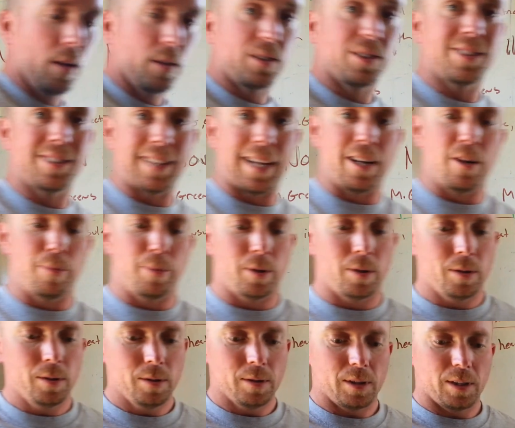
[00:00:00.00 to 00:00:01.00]

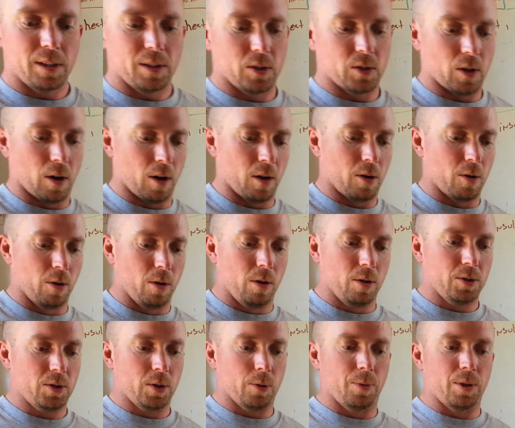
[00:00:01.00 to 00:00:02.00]
Sustainable is our
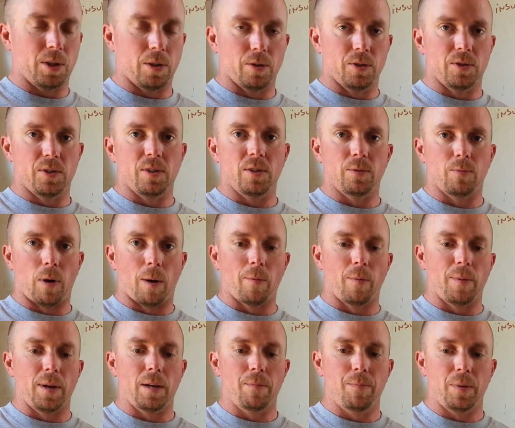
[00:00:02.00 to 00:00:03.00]
goal, so we use these
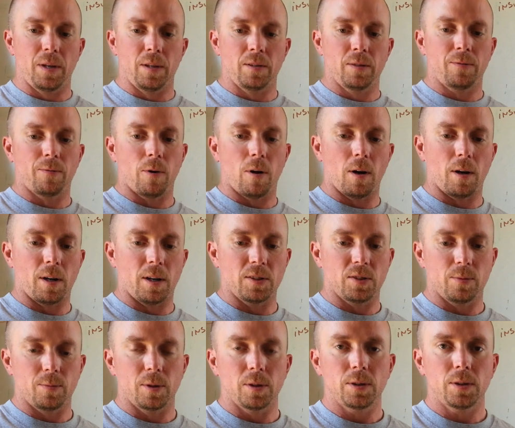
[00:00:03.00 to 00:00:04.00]
Rubbermaid bins for our
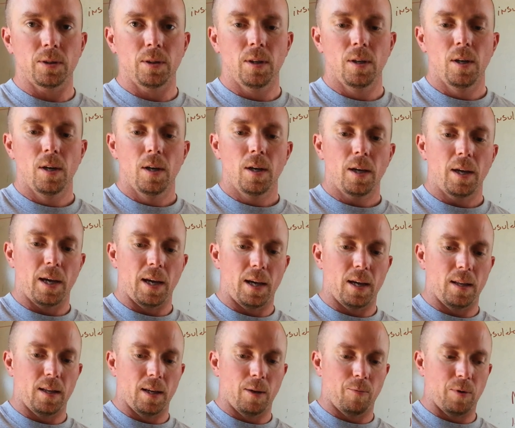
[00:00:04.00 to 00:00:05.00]
customers,
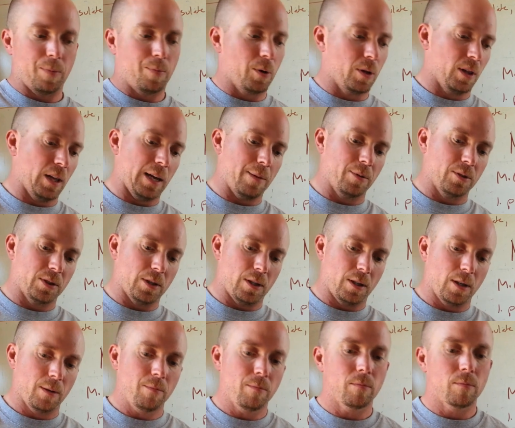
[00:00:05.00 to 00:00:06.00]
and then we put labels
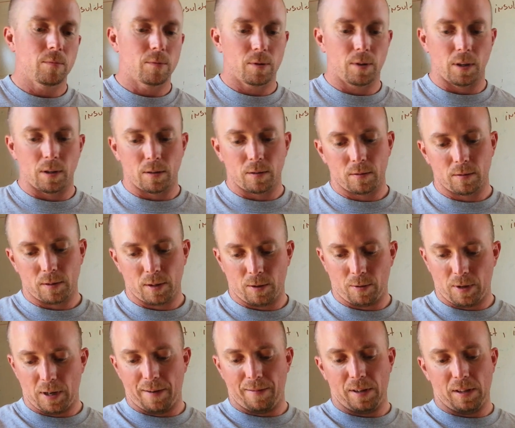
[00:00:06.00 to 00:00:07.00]
on them. I
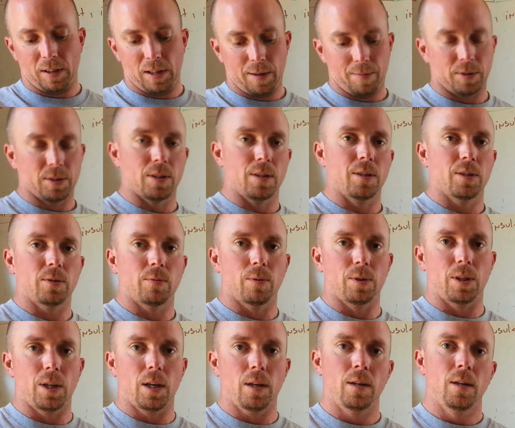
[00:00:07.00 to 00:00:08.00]
don't have any labels on this
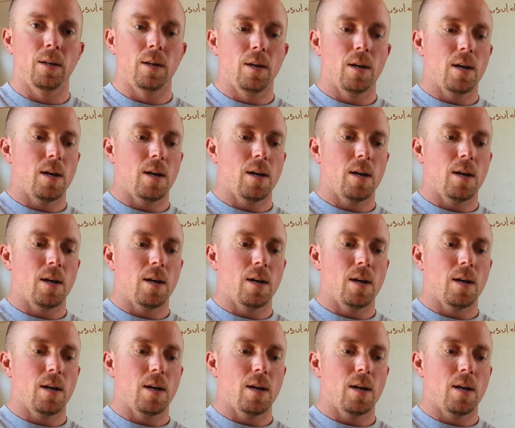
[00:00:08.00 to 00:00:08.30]
one yet,